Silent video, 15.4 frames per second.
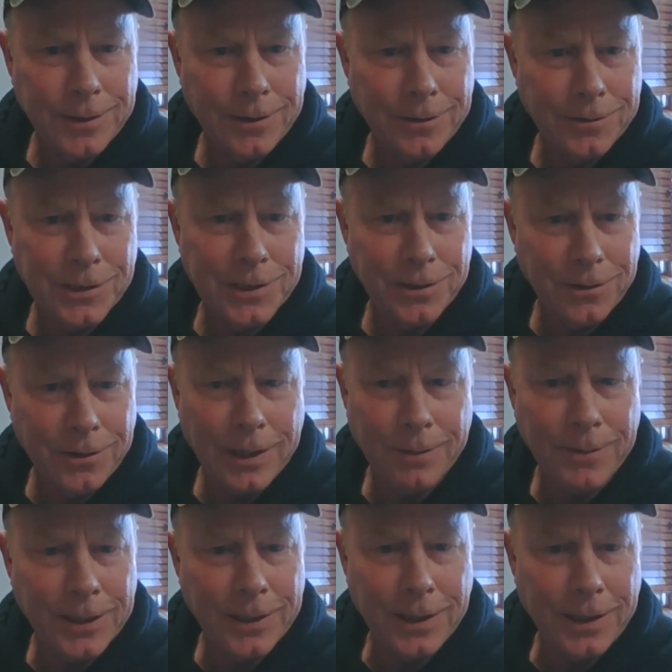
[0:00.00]
So I
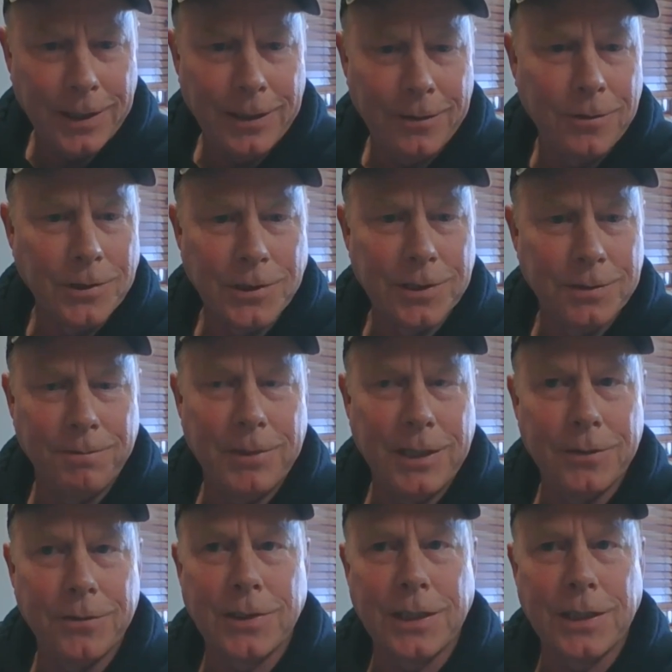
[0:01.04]
mean, it was
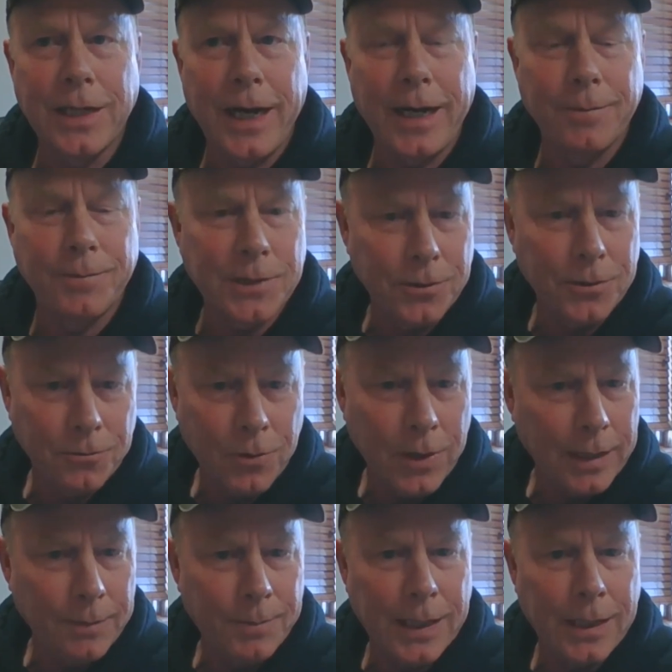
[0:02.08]
an absolute
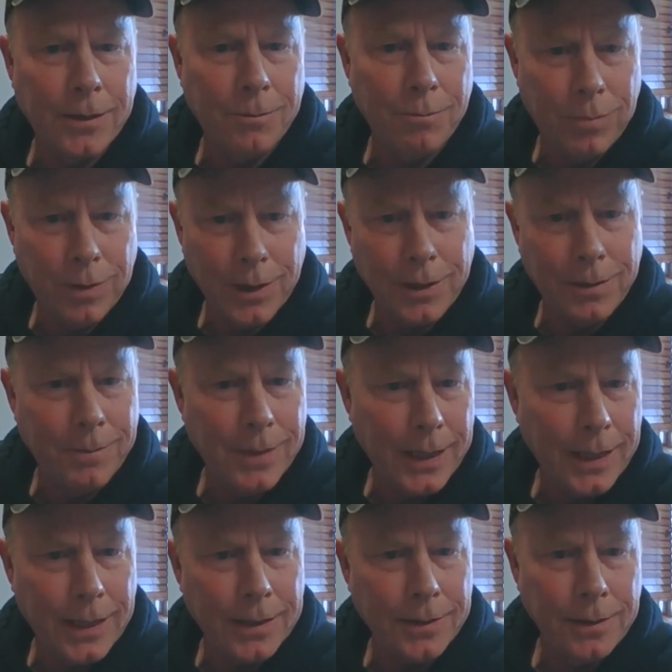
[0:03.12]
wipeout,
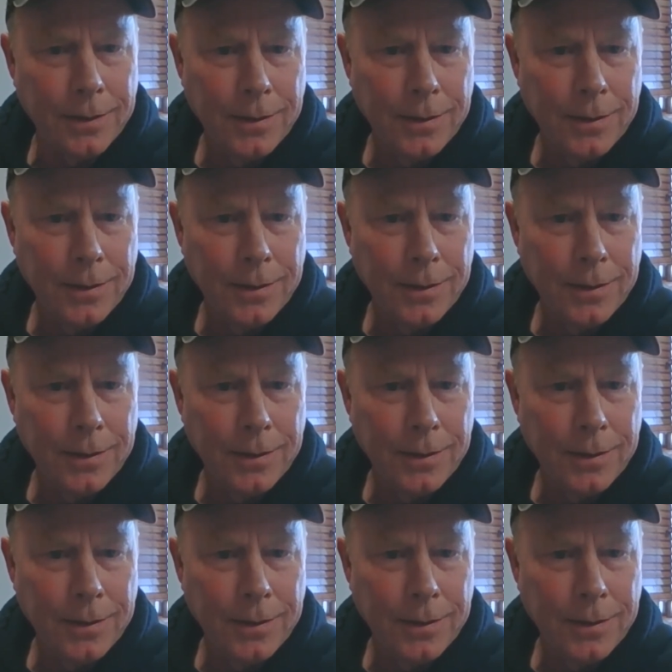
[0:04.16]
bloodbath.